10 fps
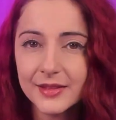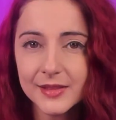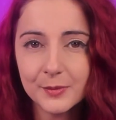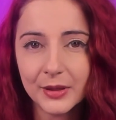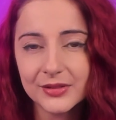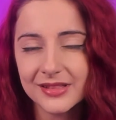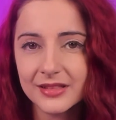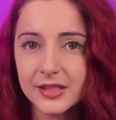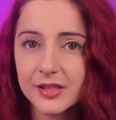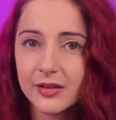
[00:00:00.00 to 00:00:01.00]
This mount
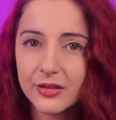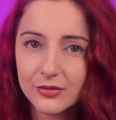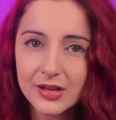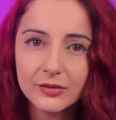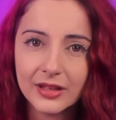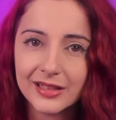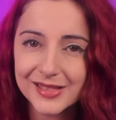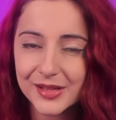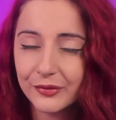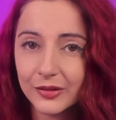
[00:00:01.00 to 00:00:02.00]
needs 3
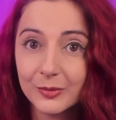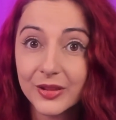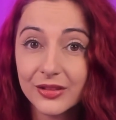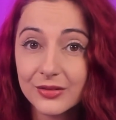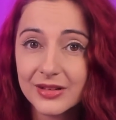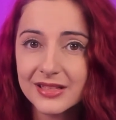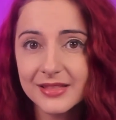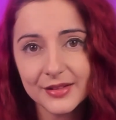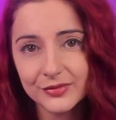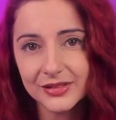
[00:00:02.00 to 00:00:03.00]
rings from 3
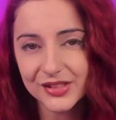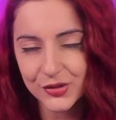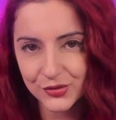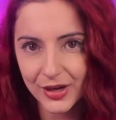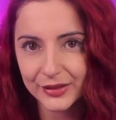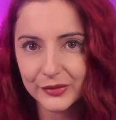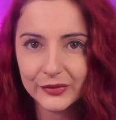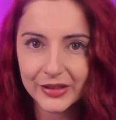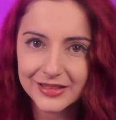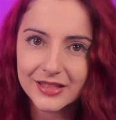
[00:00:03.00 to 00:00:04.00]
different
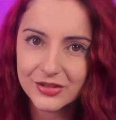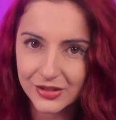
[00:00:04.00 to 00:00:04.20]
Dragonflight